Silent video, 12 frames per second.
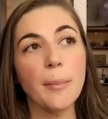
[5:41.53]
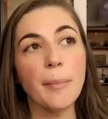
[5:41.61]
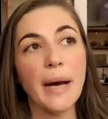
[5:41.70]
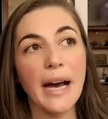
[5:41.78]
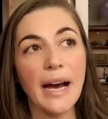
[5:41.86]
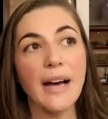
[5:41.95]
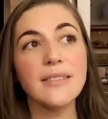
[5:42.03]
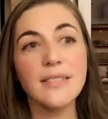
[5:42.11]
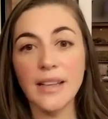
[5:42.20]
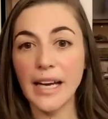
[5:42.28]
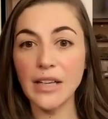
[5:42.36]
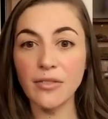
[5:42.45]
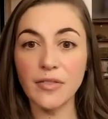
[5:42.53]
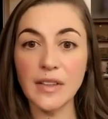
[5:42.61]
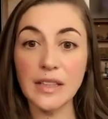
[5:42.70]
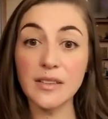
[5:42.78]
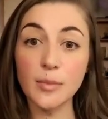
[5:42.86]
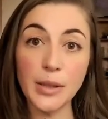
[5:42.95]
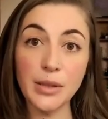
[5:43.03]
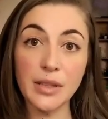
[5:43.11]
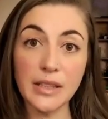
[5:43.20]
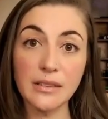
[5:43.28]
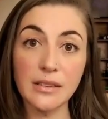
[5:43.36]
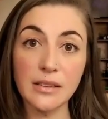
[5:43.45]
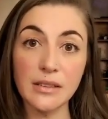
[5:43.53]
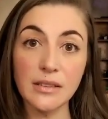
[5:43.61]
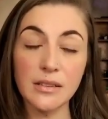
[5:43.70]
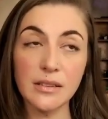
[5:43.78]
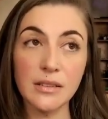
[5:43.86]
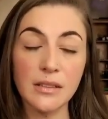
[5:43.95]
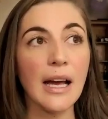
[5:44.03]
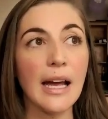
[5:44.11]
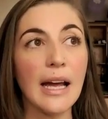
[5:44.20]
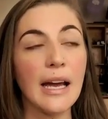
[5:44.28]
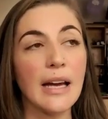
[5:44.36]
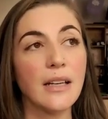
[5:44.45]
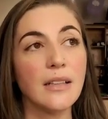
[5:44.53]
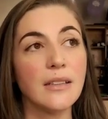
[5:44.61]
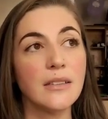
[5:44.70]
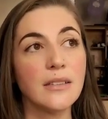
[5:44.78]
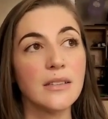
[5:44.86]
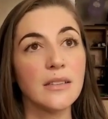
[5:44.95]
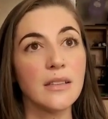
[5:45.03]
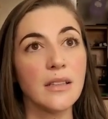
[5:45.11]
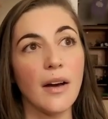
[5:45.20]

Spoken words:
past life experiences and